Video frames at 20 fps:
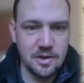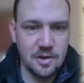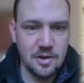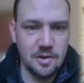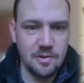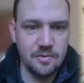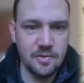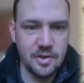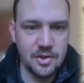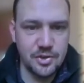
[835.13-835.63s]

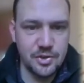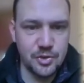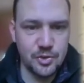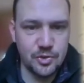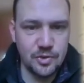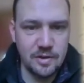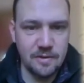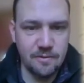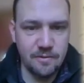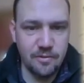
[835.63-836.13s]
of a
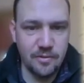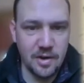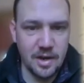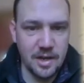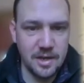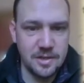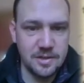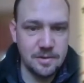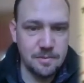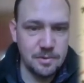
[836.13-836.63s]
street
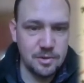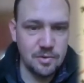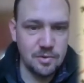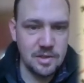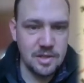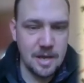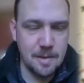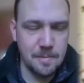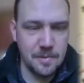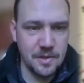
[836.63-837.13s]
fight
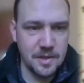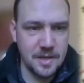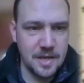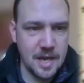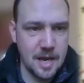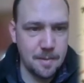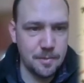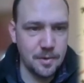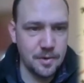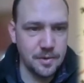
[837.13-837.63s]
between them and the
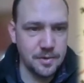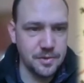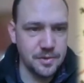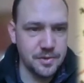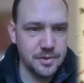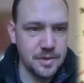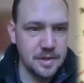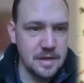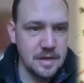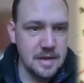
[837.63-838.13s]

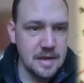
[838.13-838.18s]
Camerons.